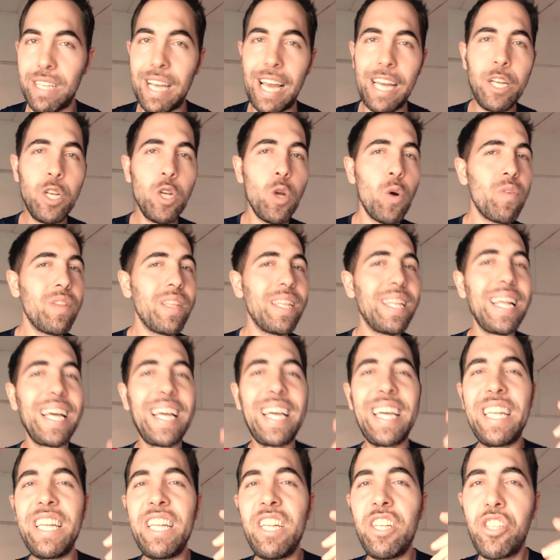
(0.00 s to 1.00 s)
I know that I
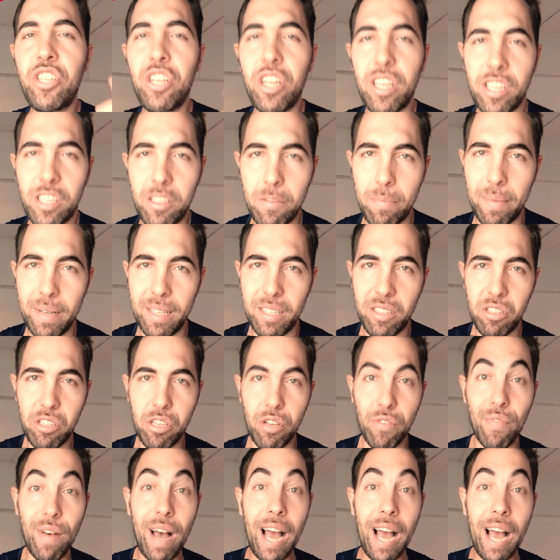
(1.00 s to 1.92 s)
can adjust myself.